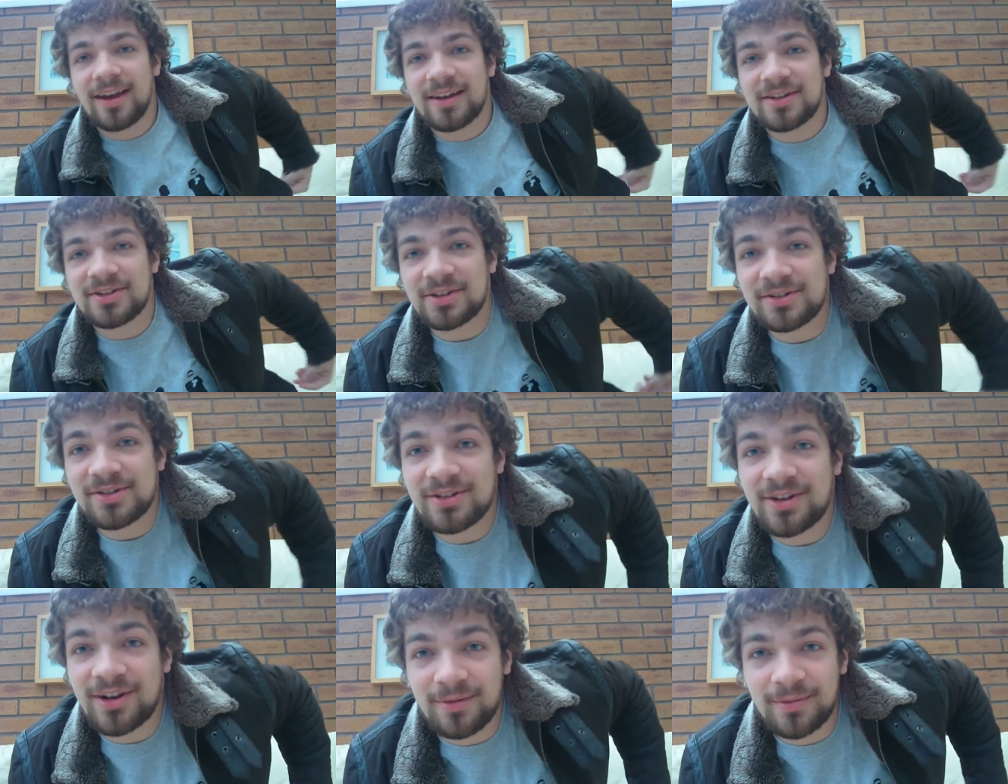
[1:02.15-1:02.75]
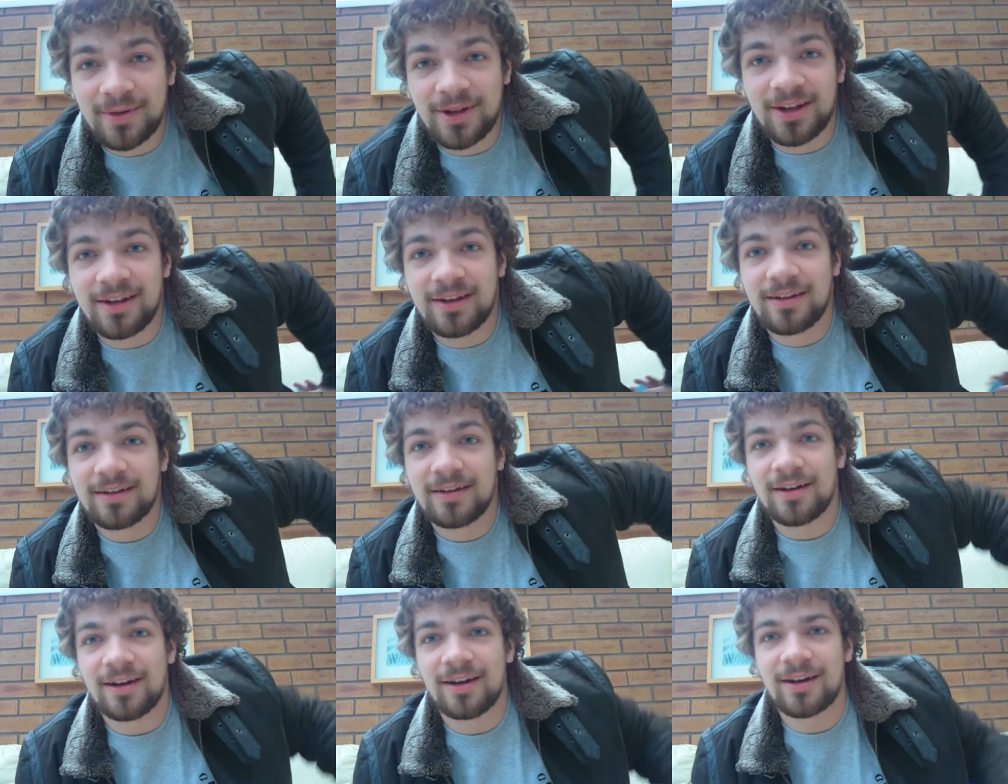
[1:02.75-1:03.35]
yeah, she also got me
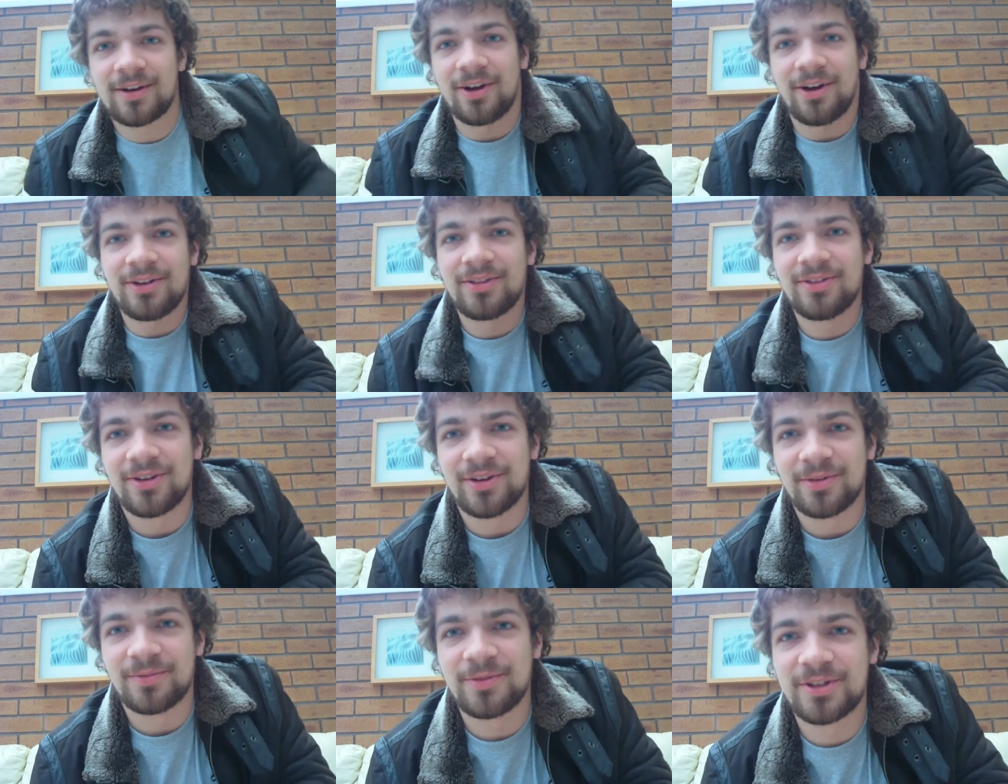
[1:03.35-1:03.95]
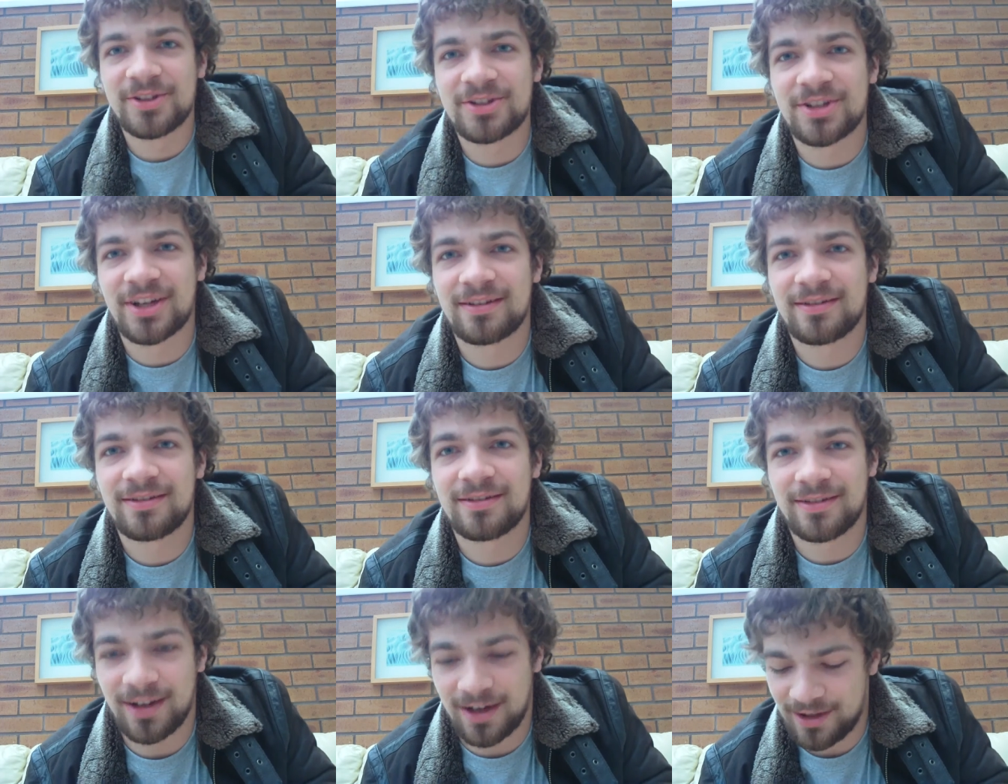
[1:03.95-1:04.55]
a condom, which I
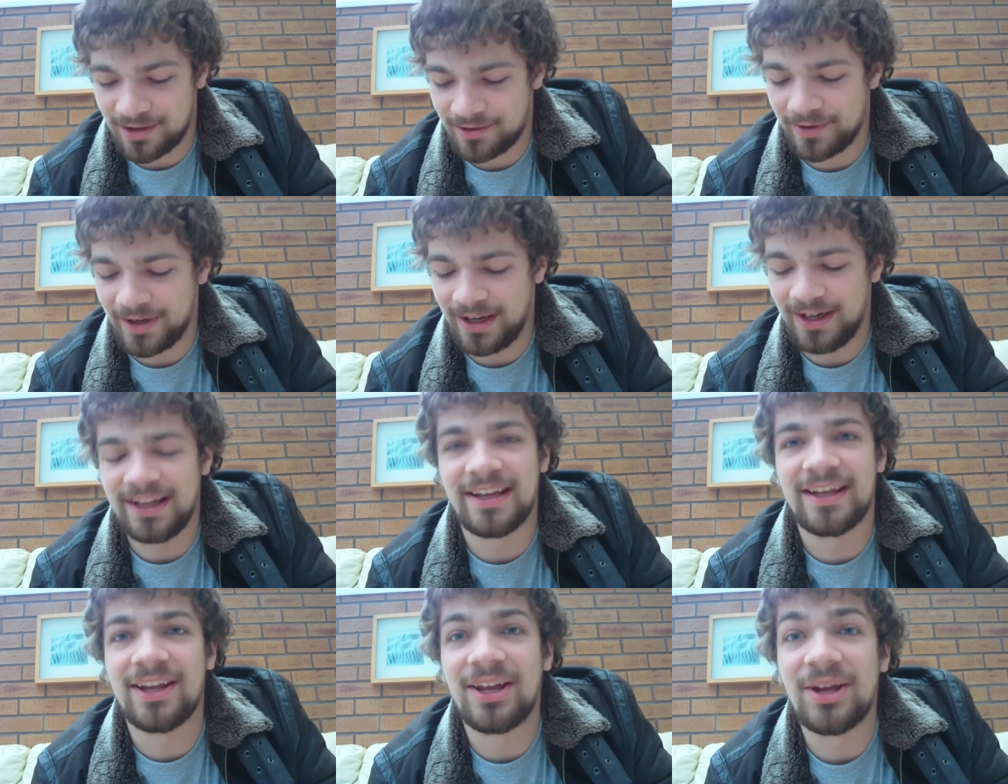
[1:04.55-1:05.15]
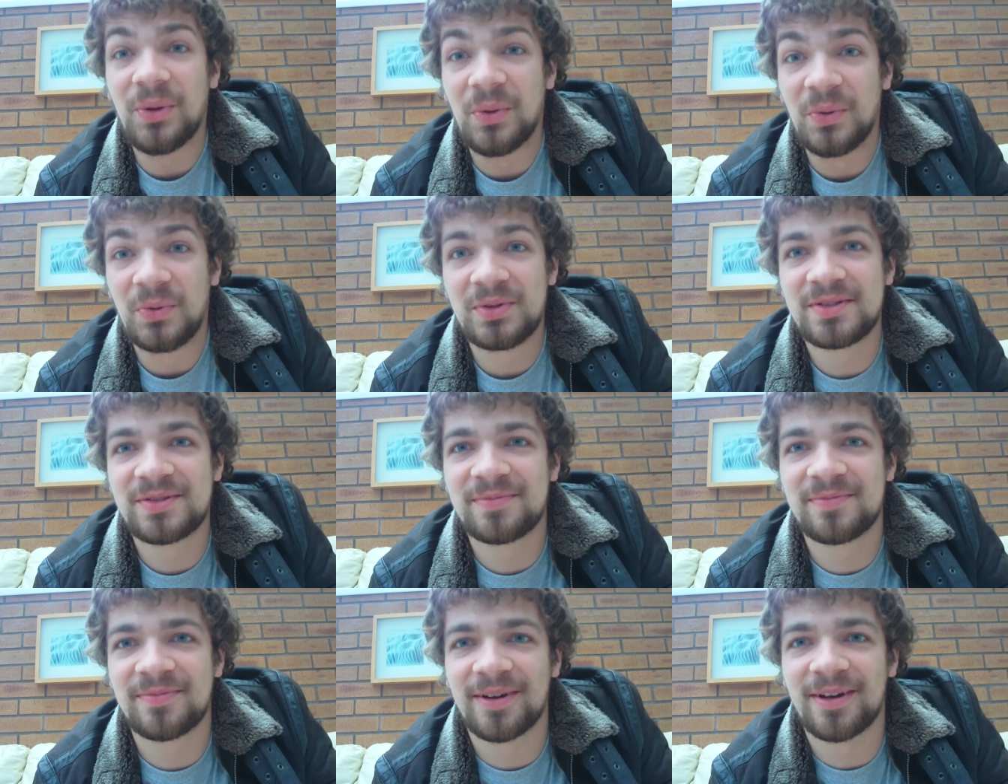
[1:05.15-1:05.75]
can't really
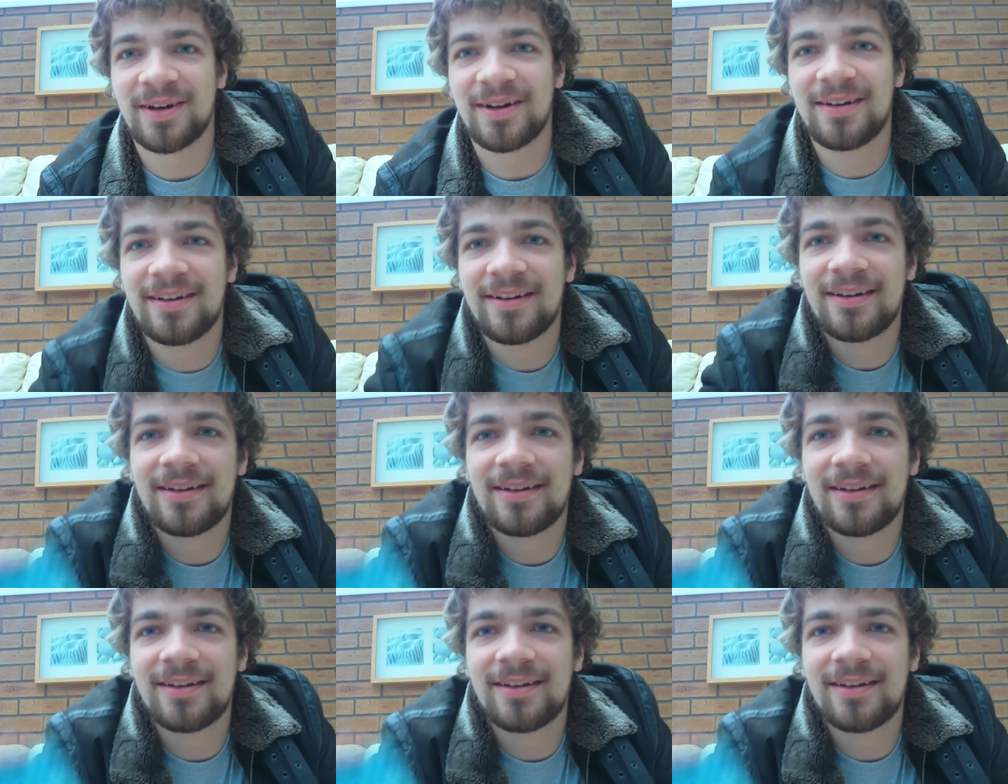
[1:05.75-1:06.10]
use, but...